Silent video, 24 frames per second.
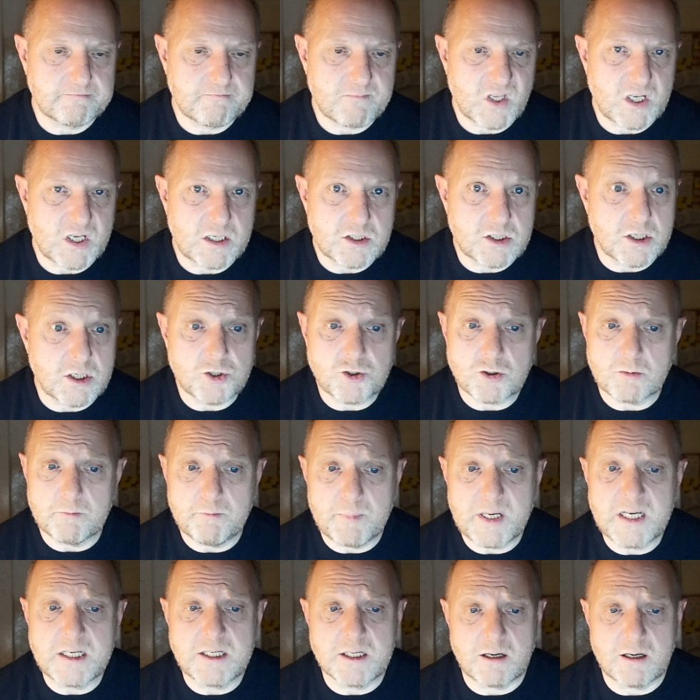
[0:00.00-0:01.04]
Social
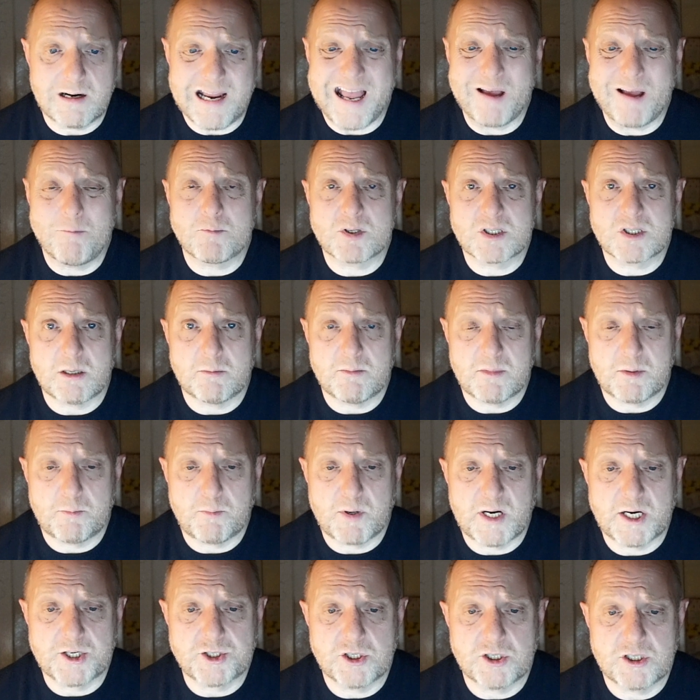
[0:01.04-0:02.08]
media amps up the
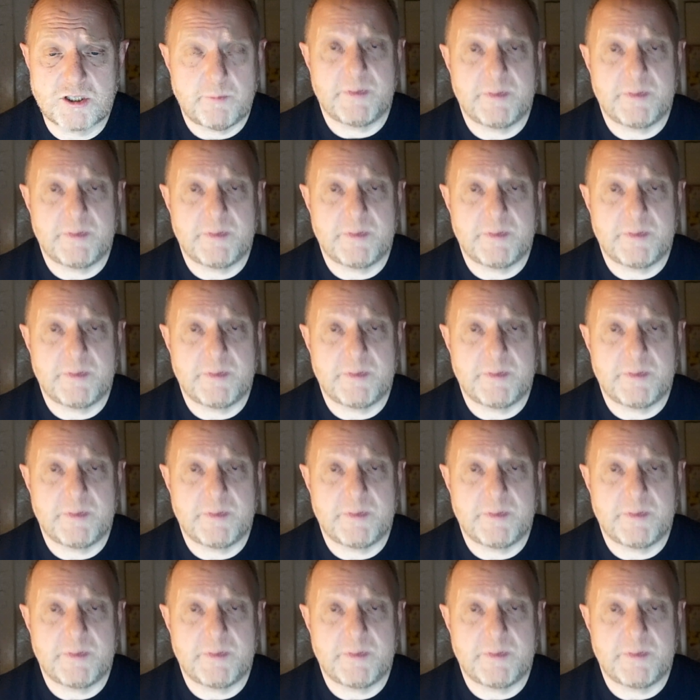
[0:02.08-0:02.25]
pressure to be